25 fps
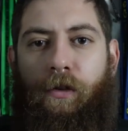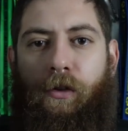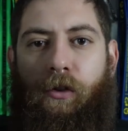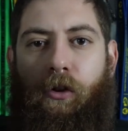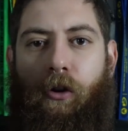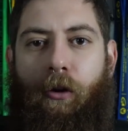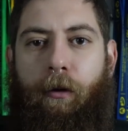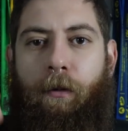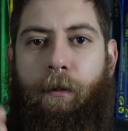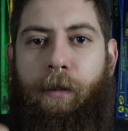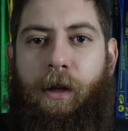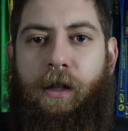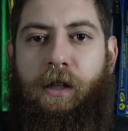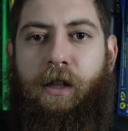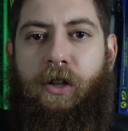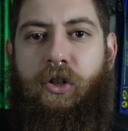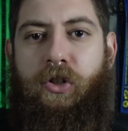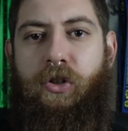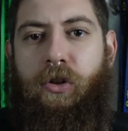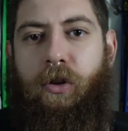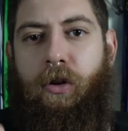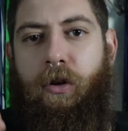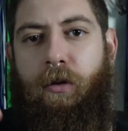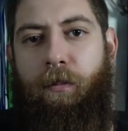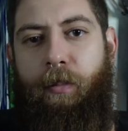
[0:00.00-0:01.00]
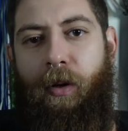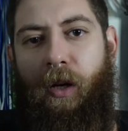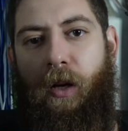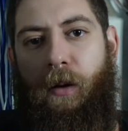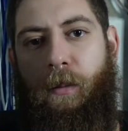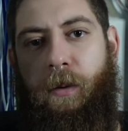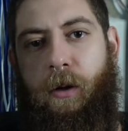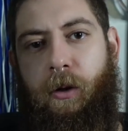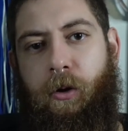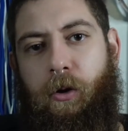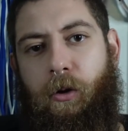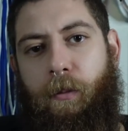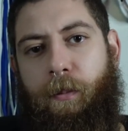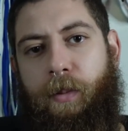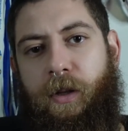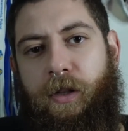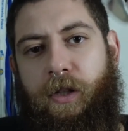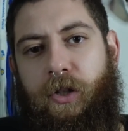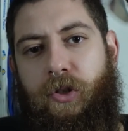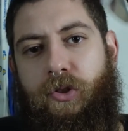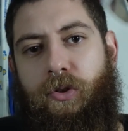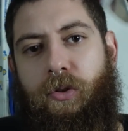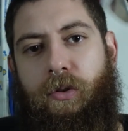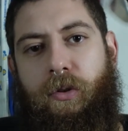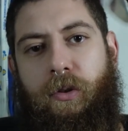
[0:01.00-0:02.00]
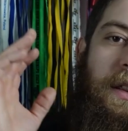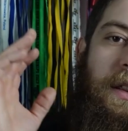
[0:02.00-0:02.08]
for competition, prep and competition.